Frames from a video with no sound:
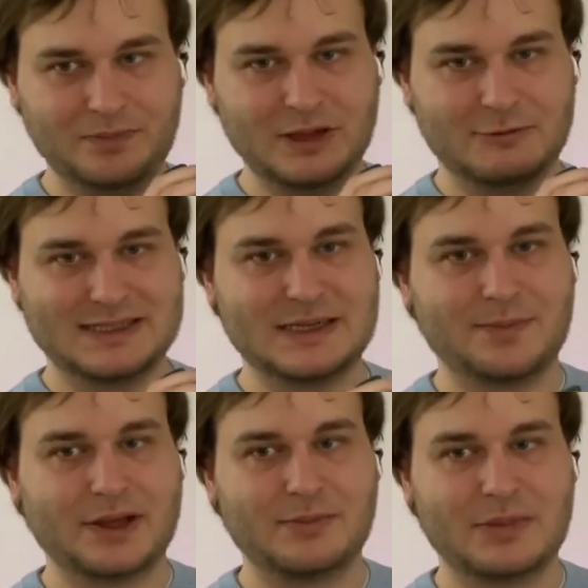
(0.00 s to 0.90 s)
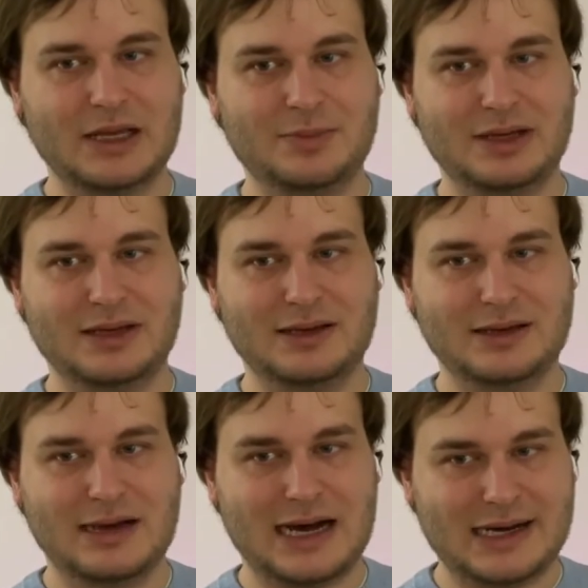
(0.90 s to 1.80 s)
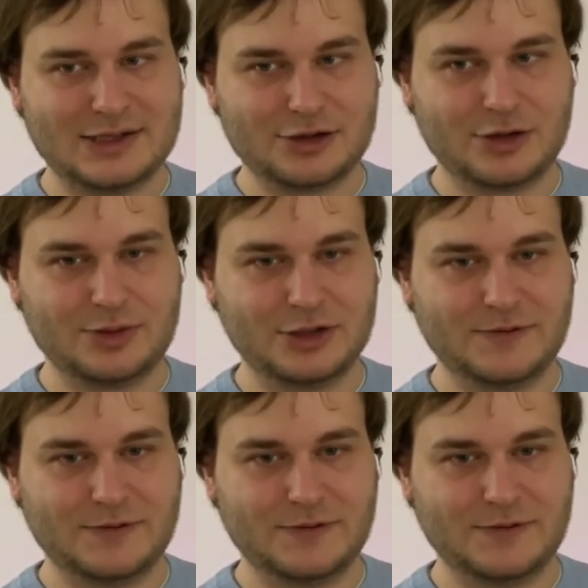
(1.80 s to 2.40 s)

where something may be hard to compute